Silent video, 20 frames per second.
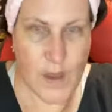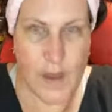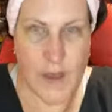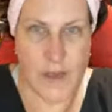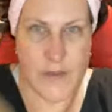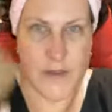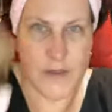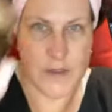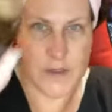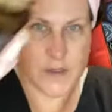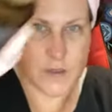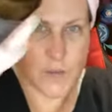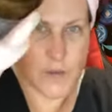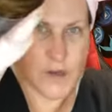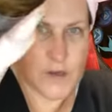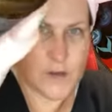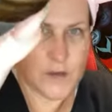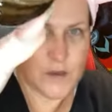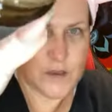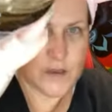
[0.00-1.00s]
And this is what
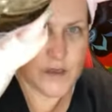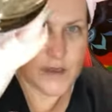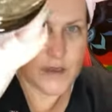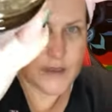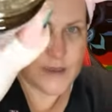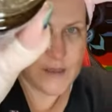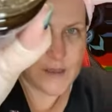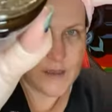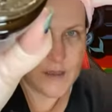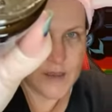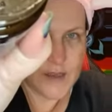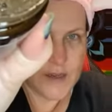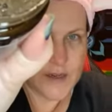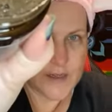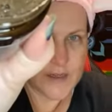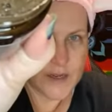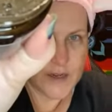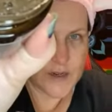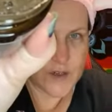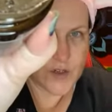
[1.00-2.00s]
it looks like. It's clay
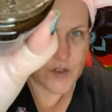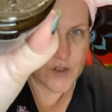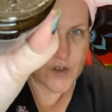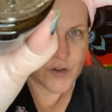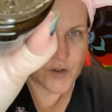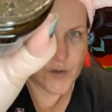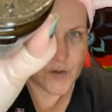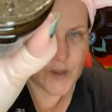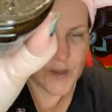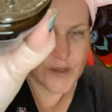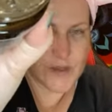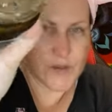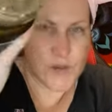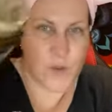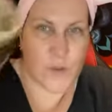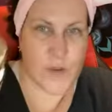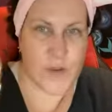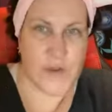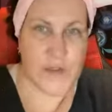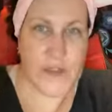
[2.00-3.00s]
texture. Okay,
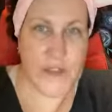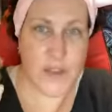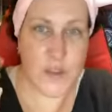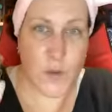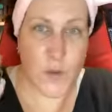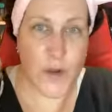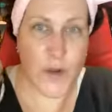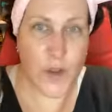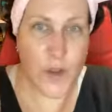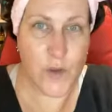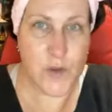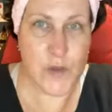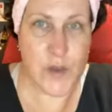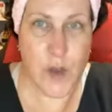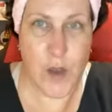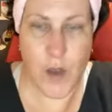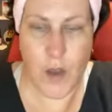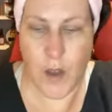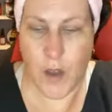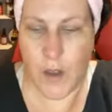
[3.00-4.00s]
so when this one goes
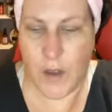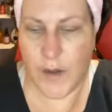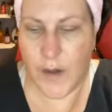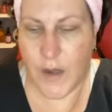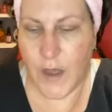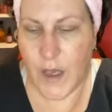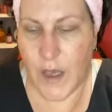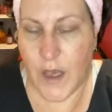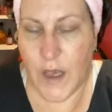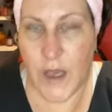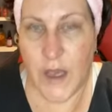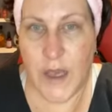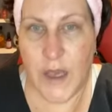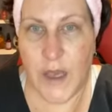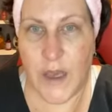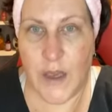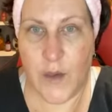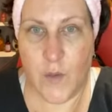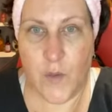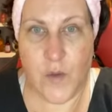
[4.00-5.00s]
on,
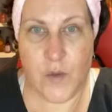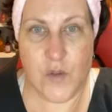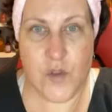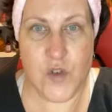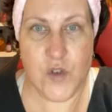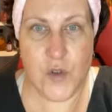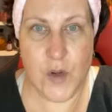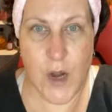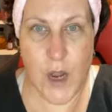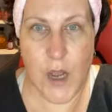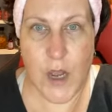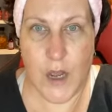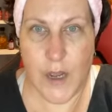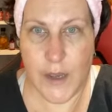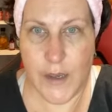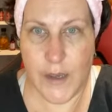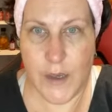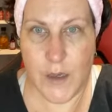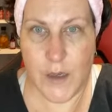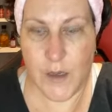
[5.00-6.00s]
it will
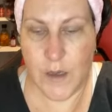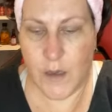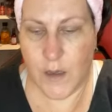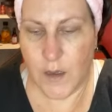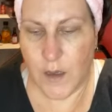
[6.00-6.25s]
dry.